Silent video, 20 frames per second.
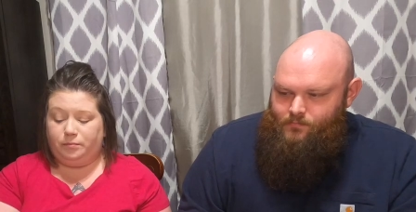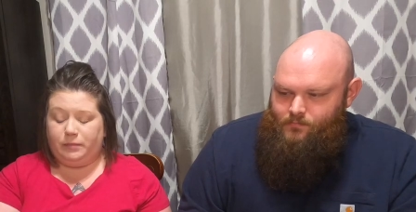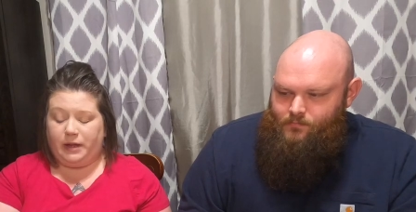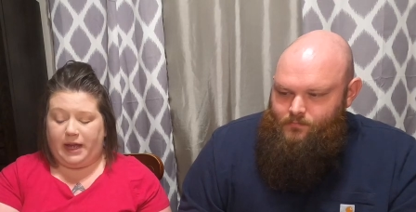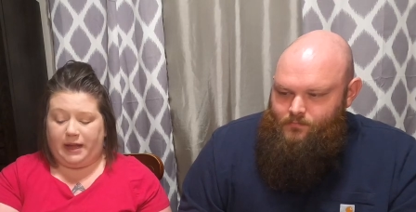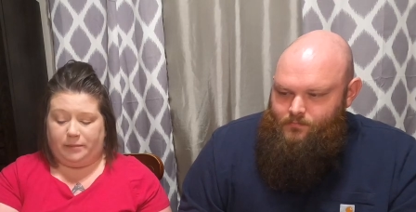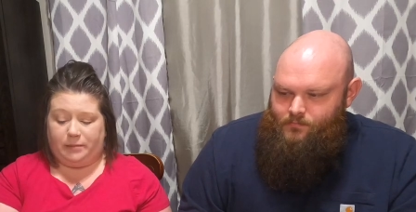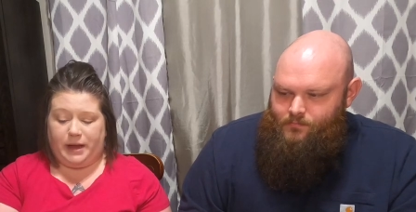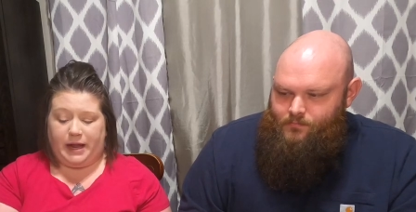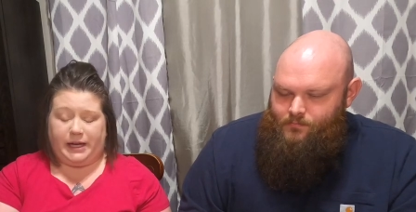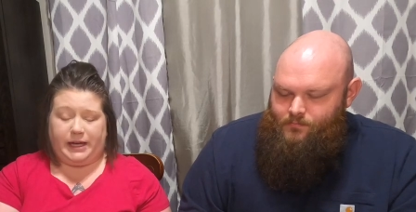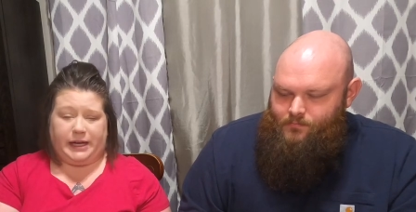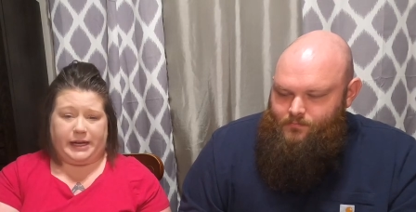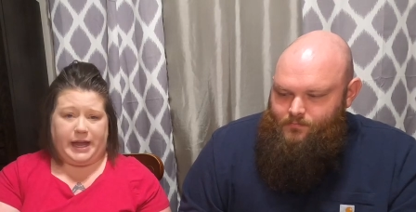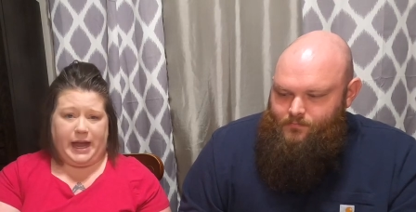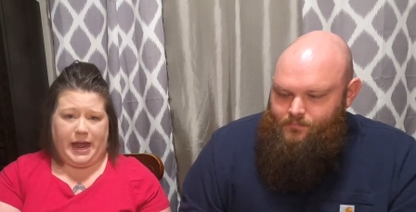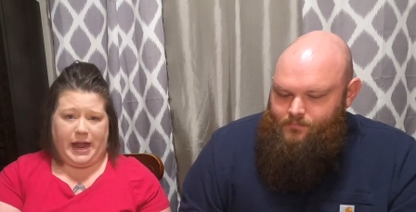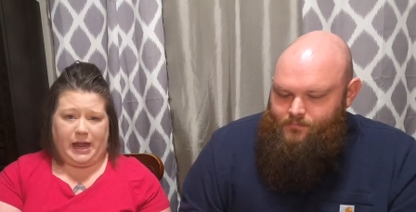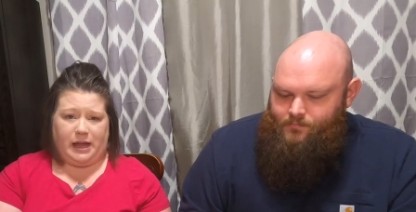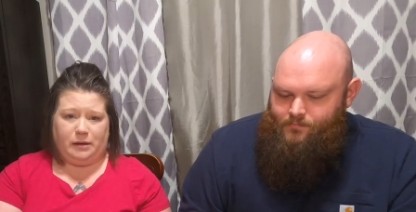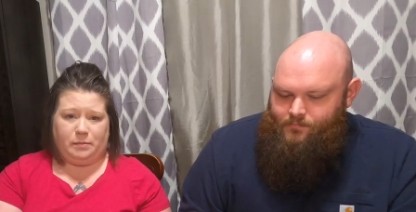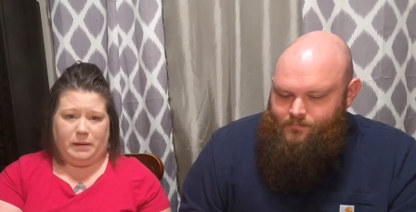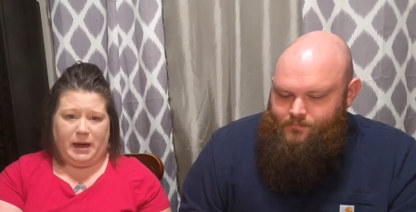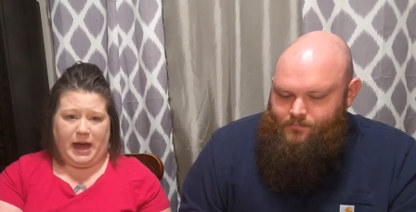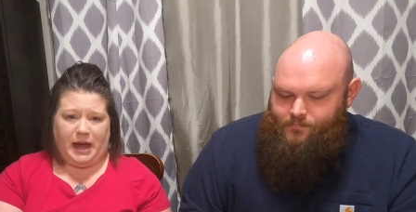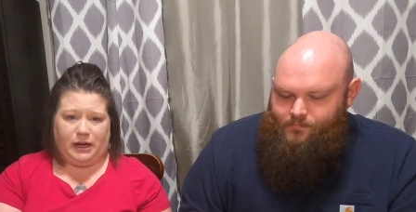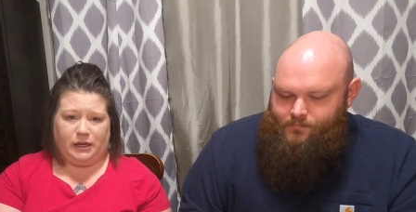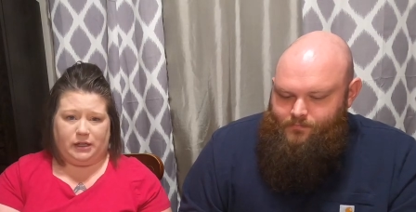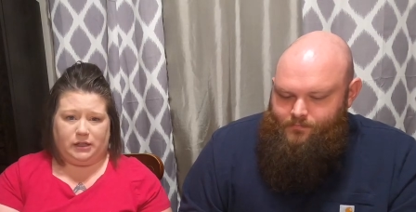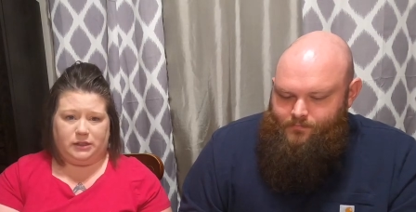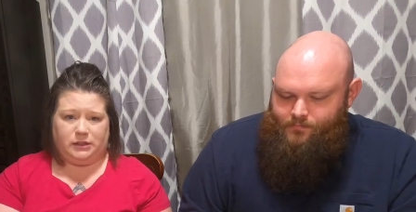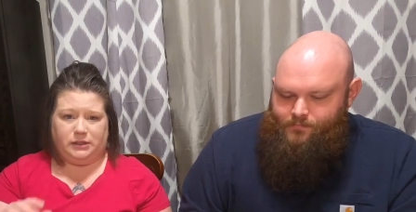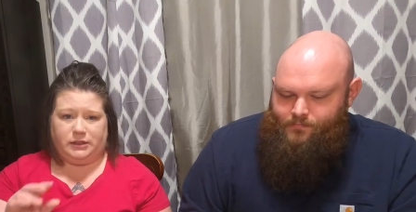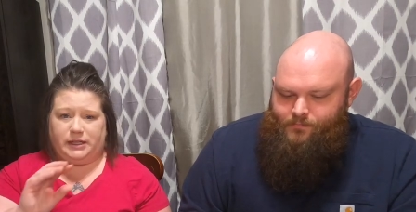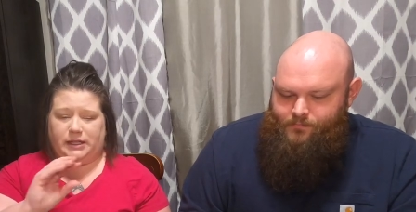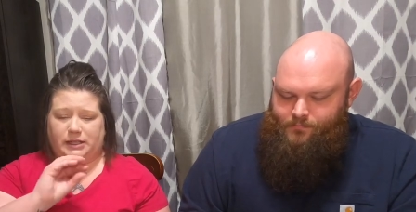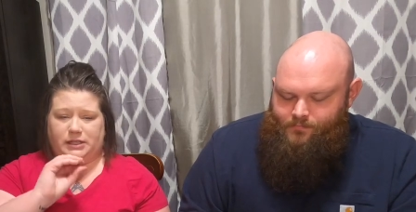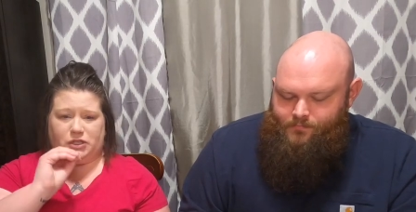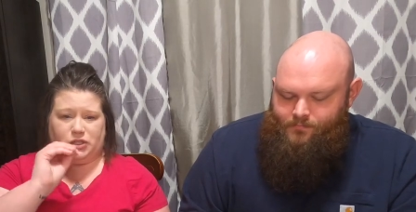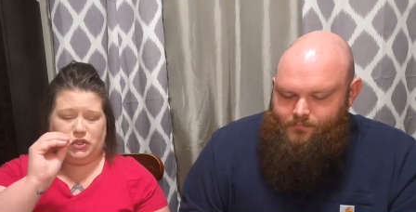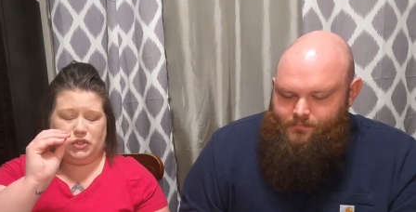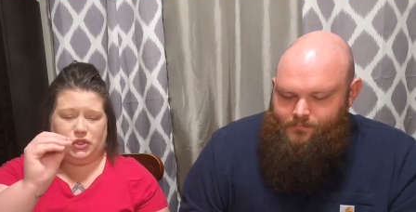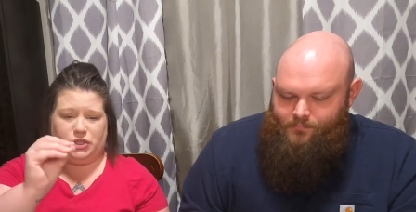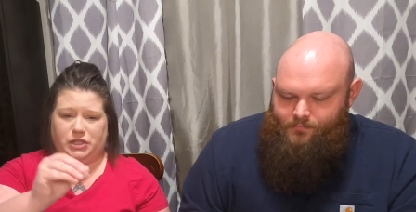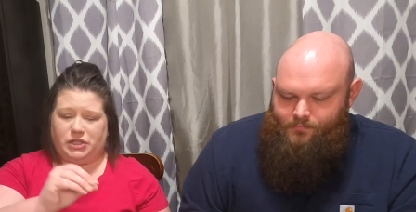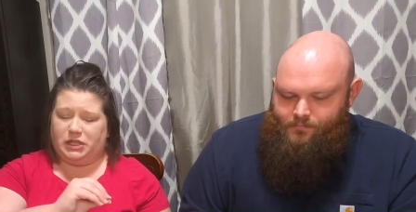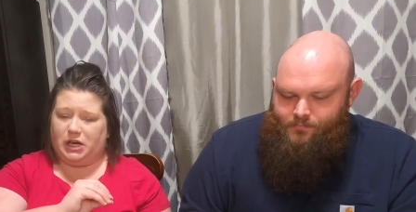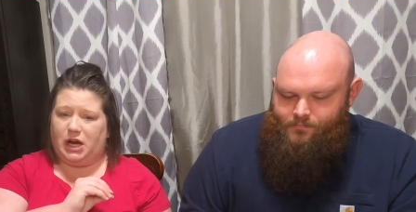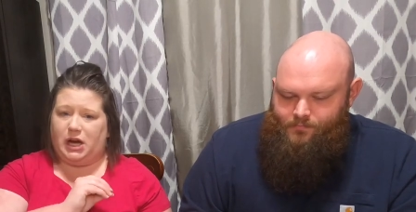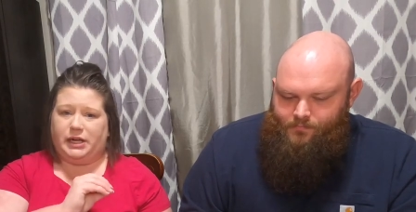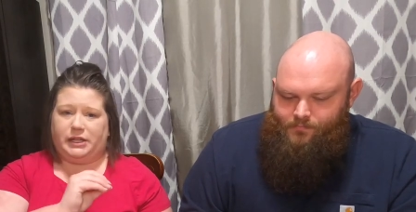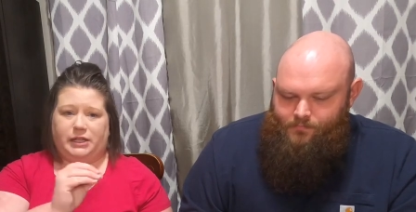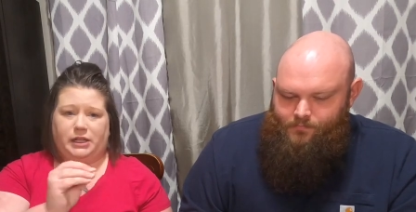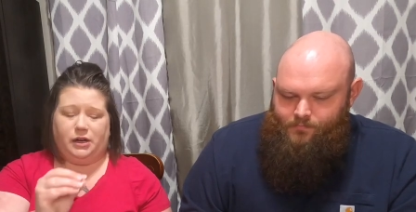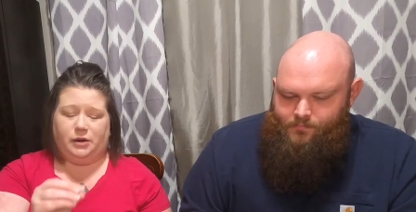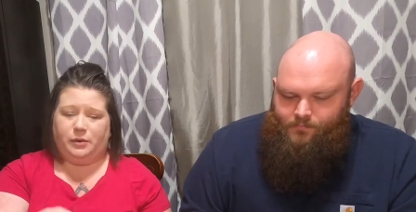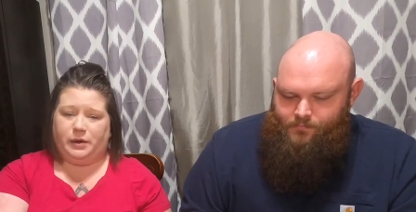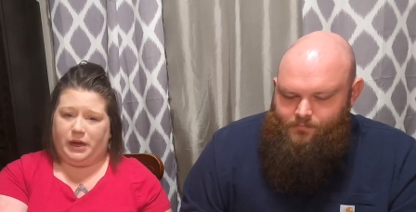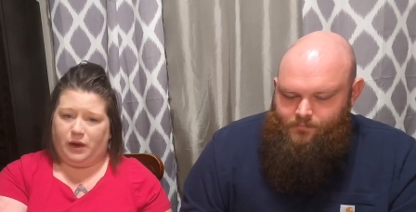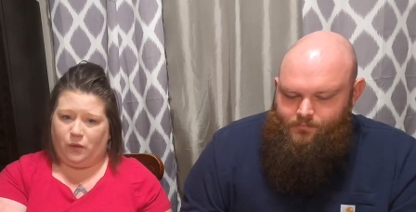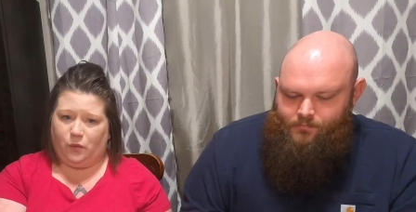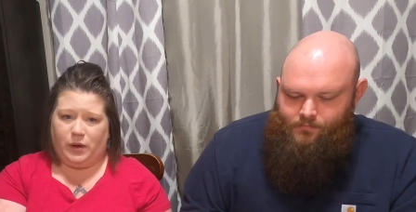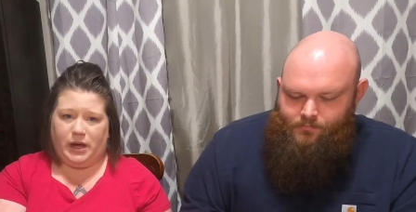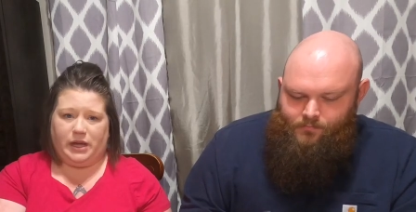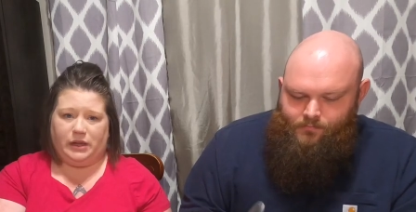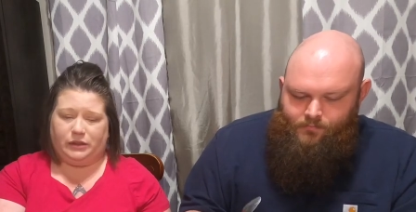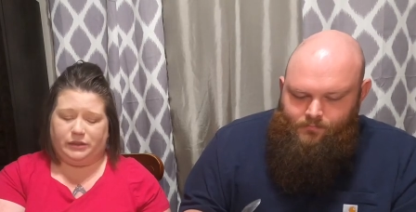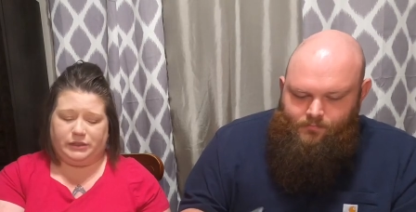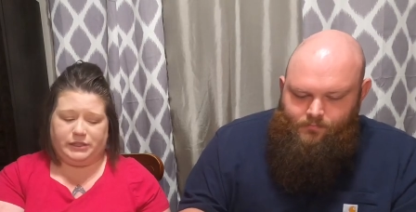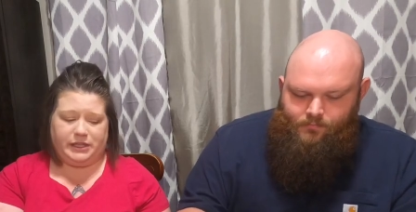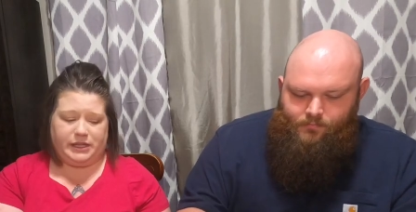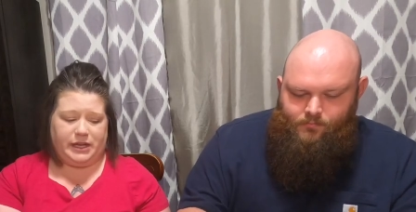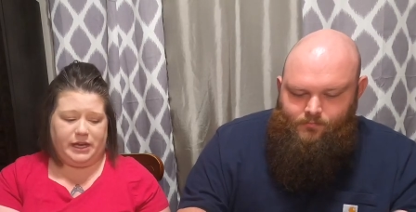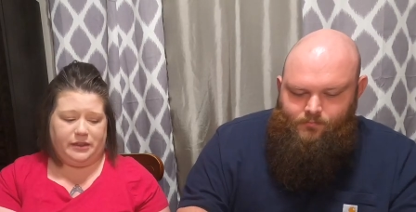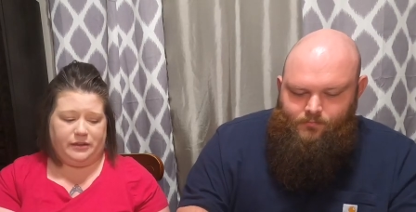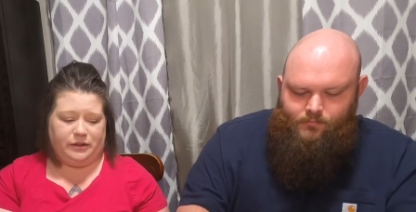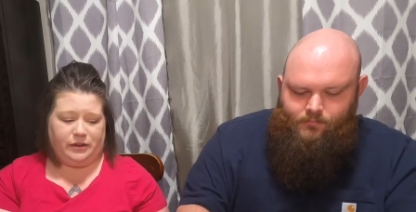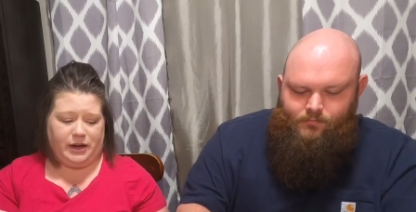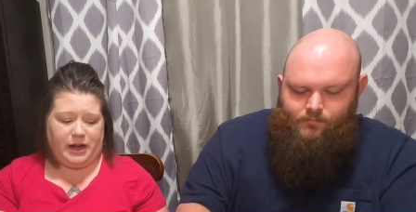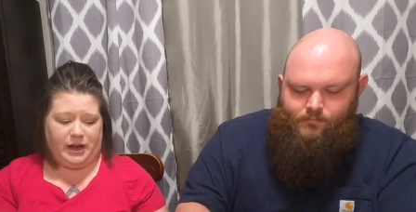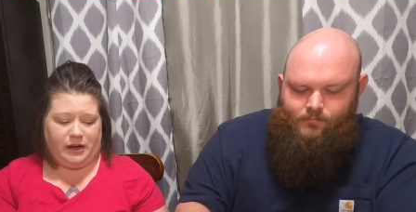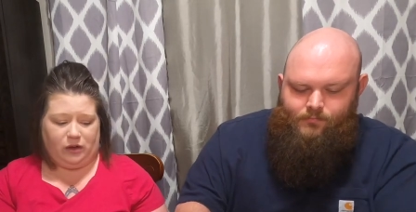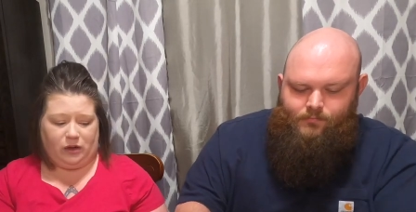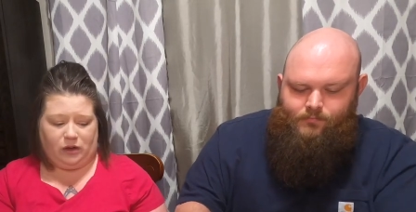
Speaker 1: And make a cake batter that's just not going well together at